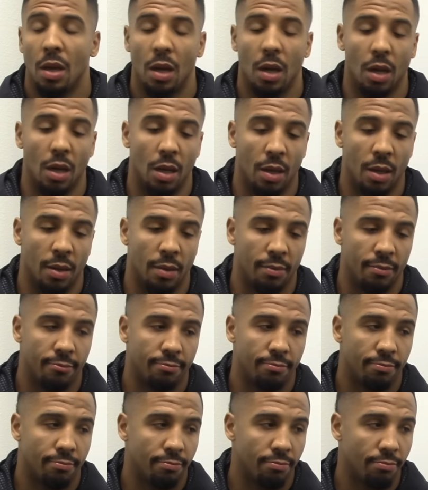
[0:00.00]
um...
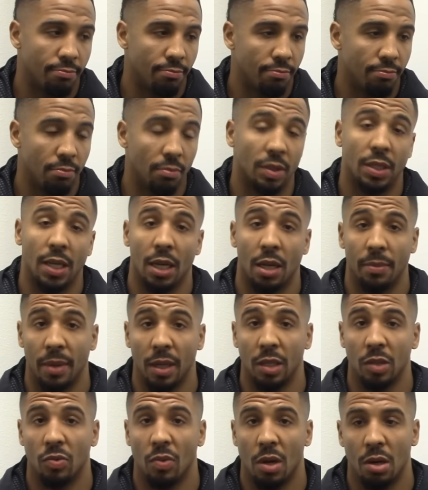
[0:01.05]
I'm gonna take him
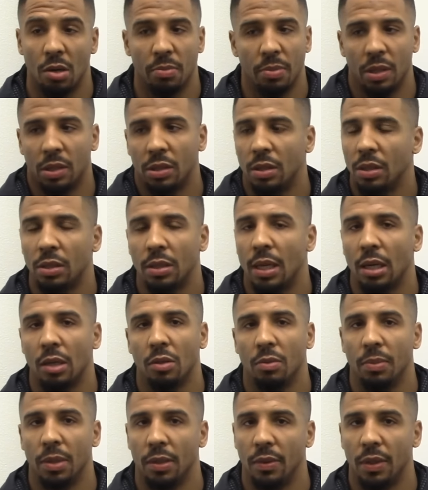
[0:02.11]
at his word, but it's, it's not
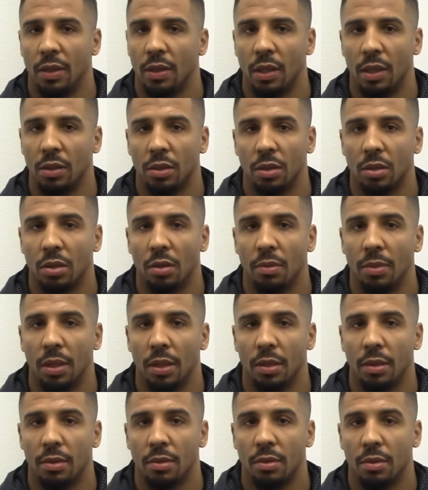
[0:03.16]
going to be what he thinks it's going to
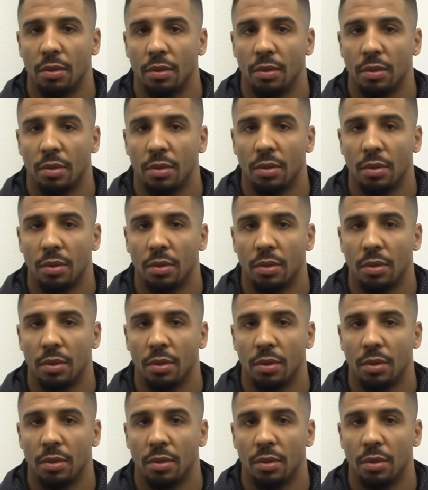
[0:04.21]
be.